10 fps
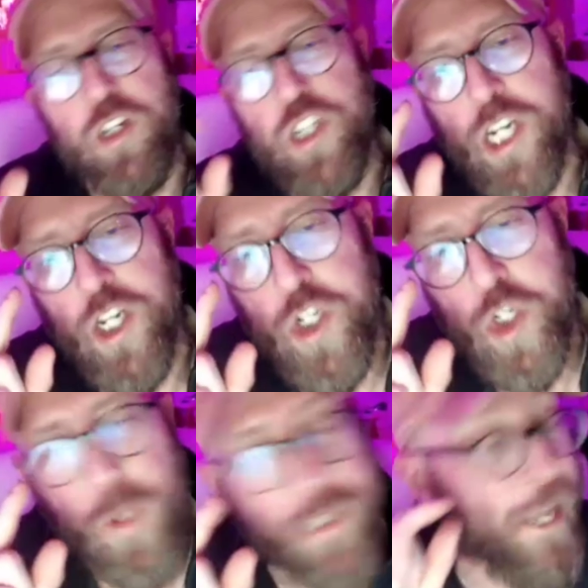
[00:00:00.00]
what you can
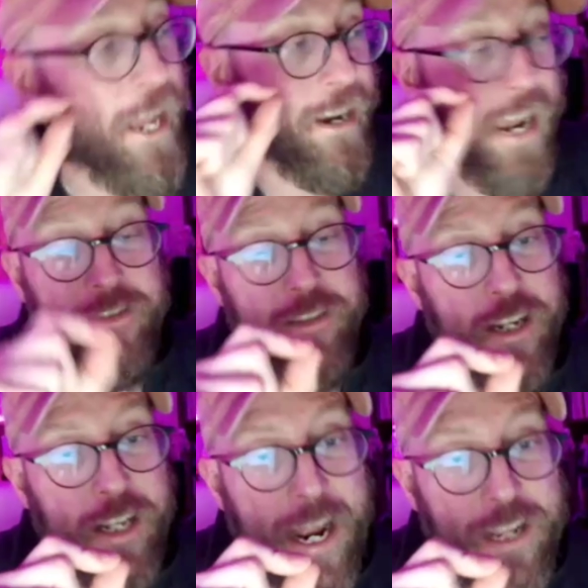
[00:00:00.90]
do with
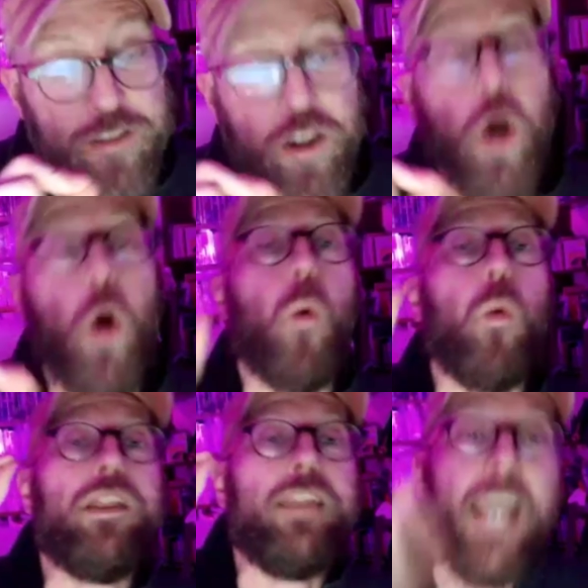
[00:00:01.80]
nested lets
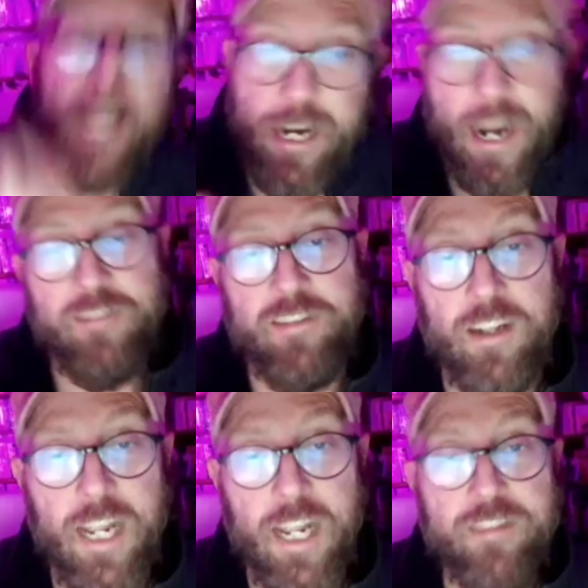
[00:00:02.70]
within
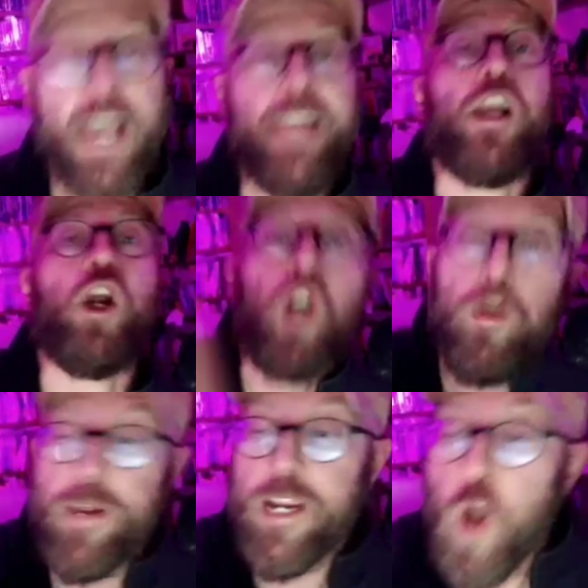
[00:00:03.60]
nested lets and then
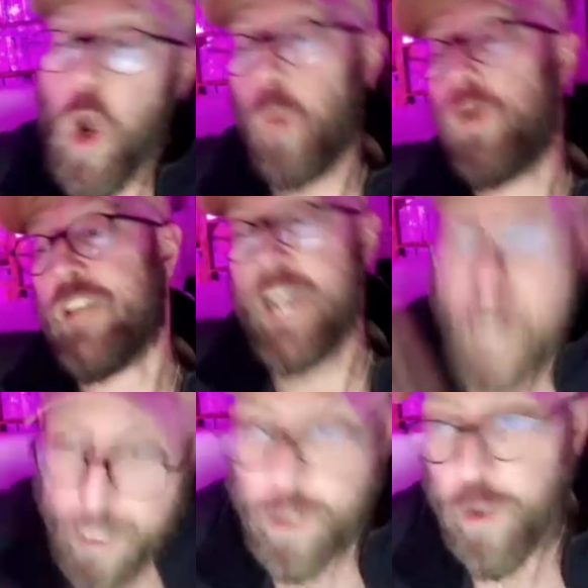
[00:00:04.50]
grouping
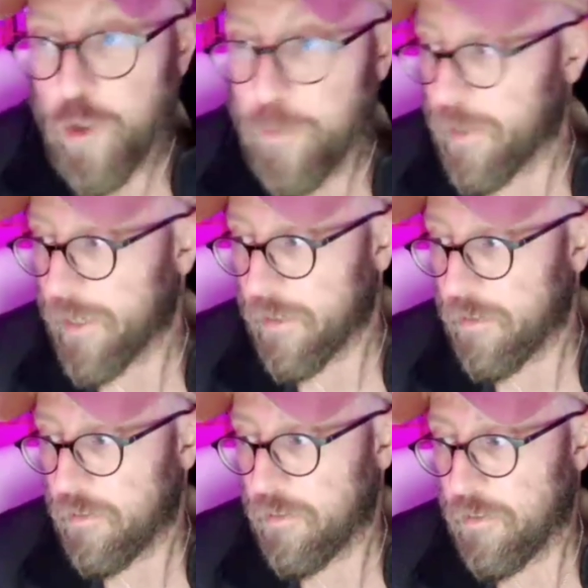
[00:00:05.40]
within grouping.
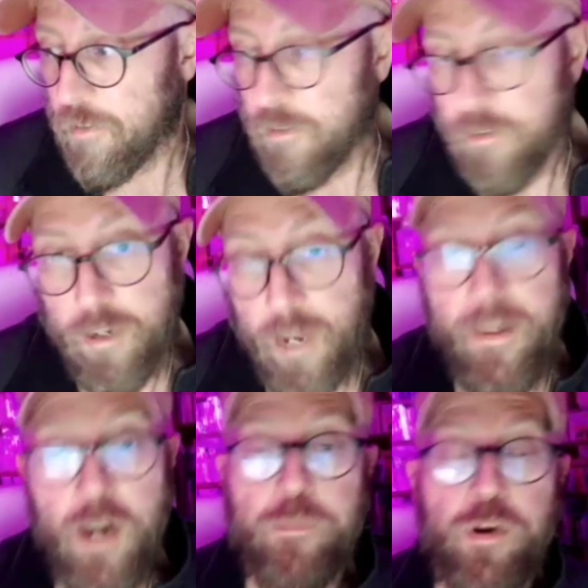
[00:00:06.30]
And
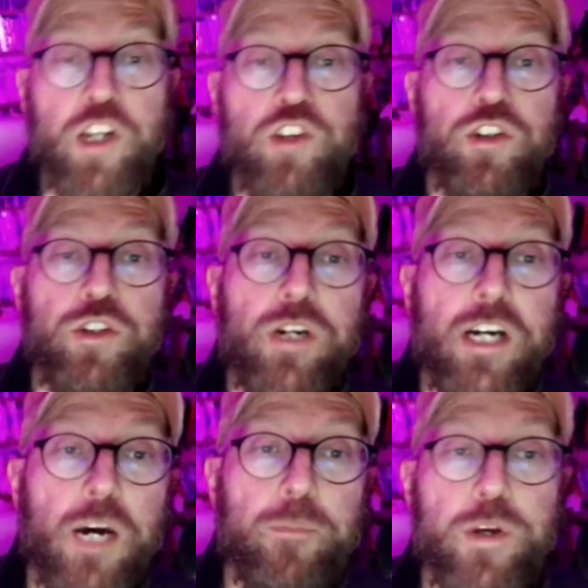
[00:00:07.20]
then it brings you
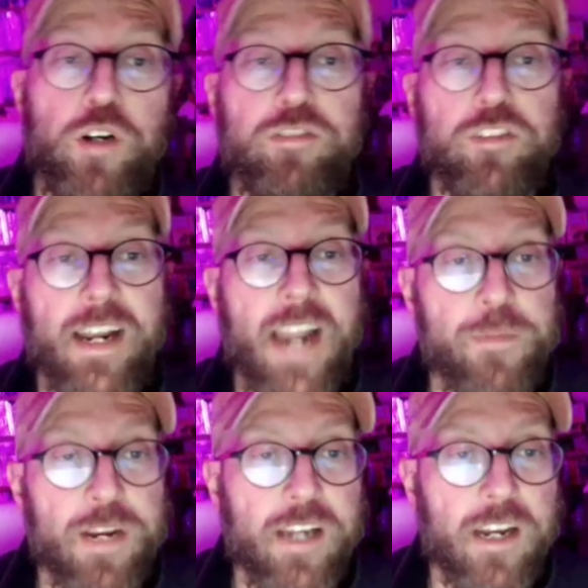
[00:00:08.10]
a beautiful
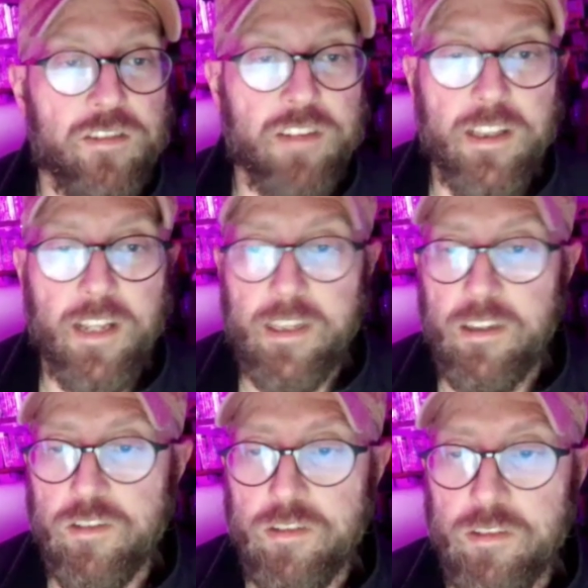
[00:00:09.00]
dynamic data set like
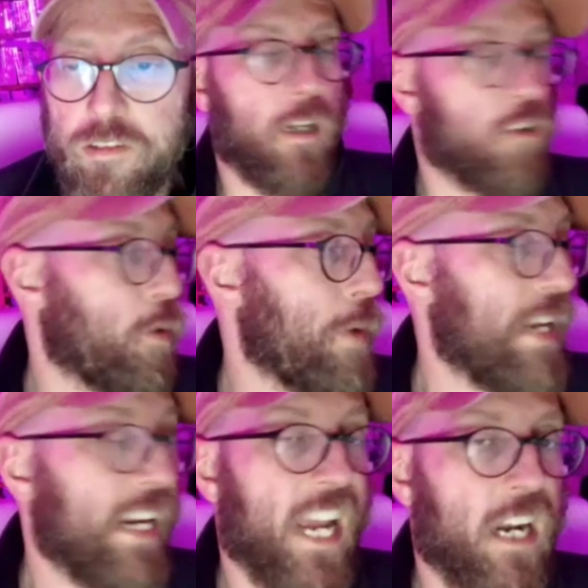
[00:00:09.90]
this. Until we
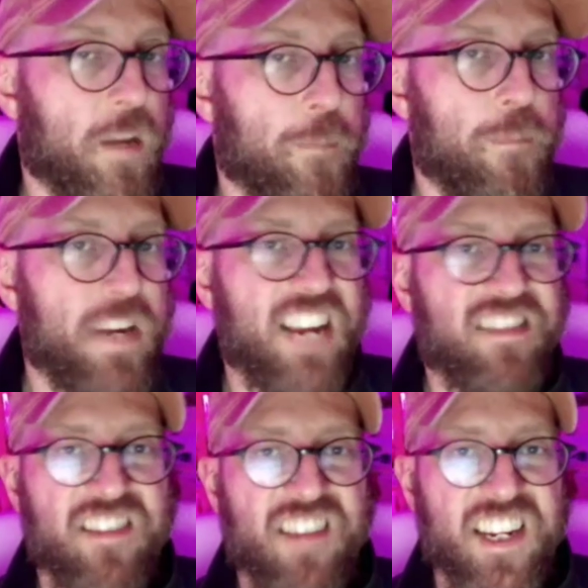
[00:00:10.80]
meet again, BA
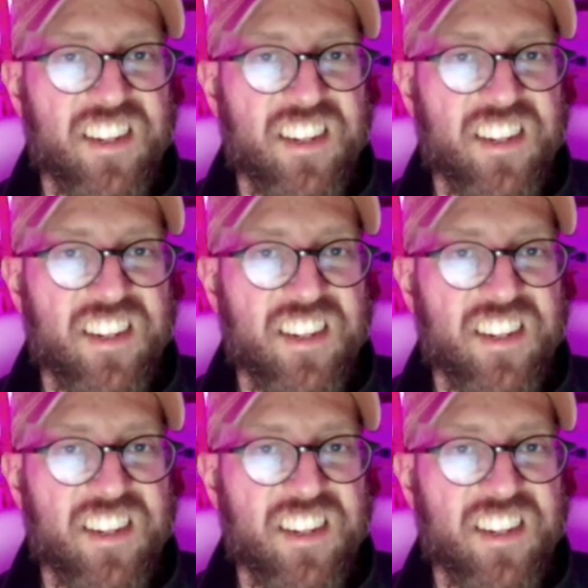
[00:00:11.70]
Sensei